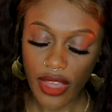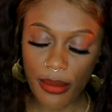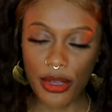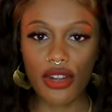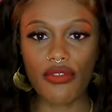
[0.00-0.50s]

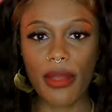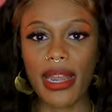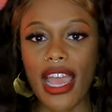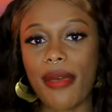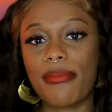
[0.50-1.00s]
I'm gonna rub
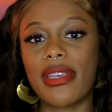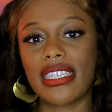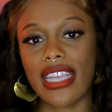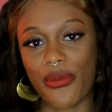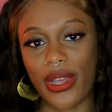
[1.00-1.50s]
it up
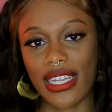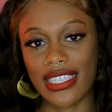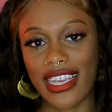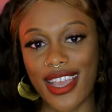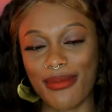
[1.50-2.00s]
because I want it
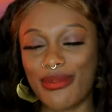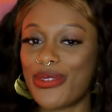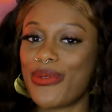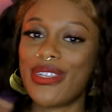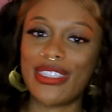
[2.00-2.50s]
to come
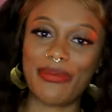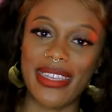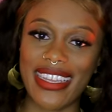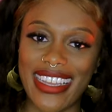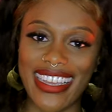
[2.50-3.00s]
towards
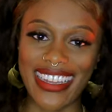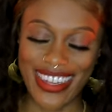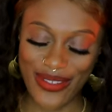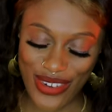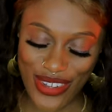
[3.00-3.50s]
me again.
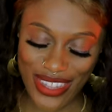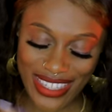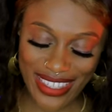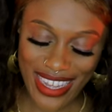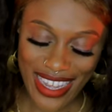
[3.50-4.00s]
I want all this
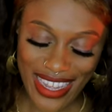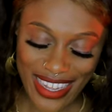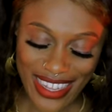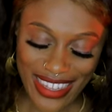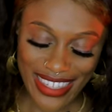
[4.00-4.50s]

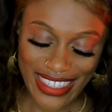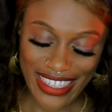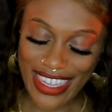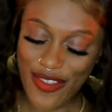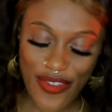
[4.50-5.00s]
these
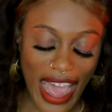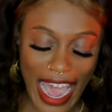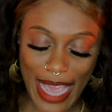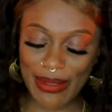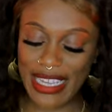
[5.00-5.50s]
good
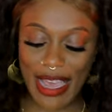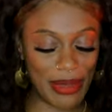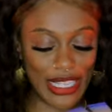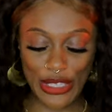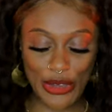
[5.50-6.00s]
vibes
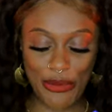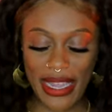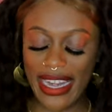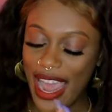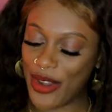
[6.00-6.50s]
coming to
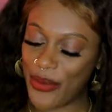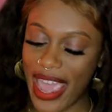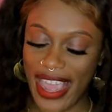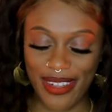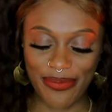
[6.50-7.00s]
me, not
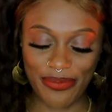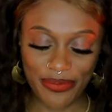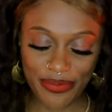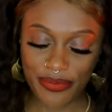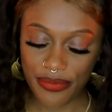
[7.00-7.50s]
away.
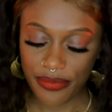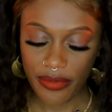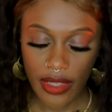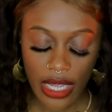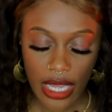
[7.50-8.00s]

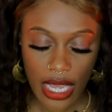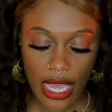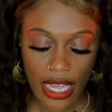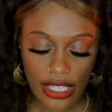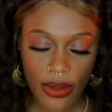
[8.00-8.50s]

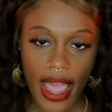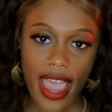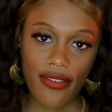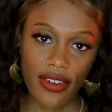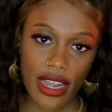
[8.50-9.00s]
And so
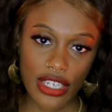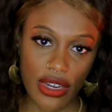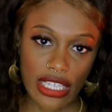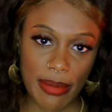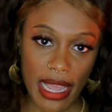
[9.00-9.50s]
after I
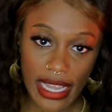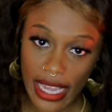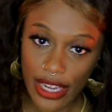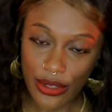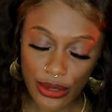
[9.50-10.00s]
dress my
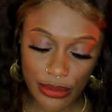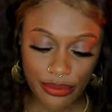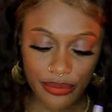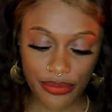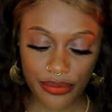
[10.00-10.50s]
candle,
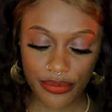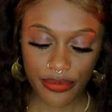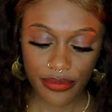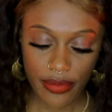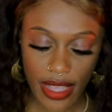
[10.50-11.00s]

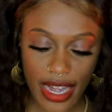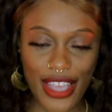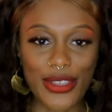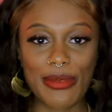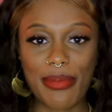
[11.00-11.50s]
and I
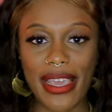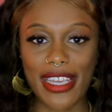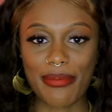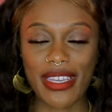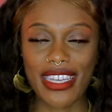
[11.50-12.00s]
use
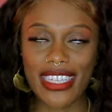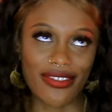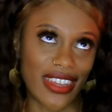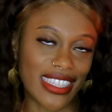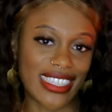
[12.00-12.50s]
pink because
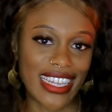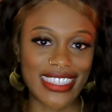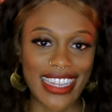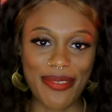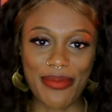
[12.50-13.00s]

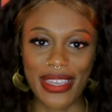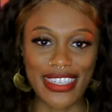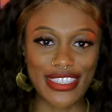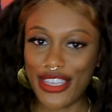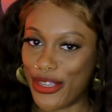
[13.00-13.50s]
Valentine's Day,
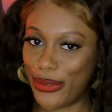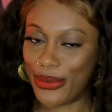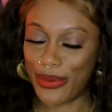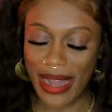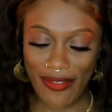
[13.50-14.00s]
pink is cute
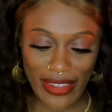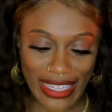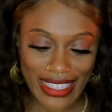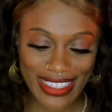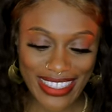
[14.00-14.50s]
or
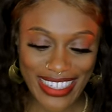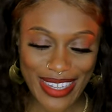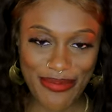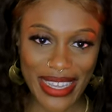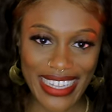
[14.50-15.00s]
whatever.
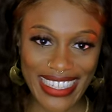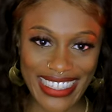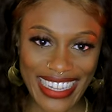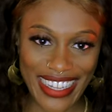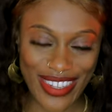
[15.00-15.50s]
Pink is
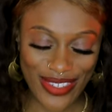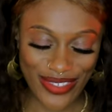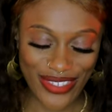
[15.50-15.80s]
love.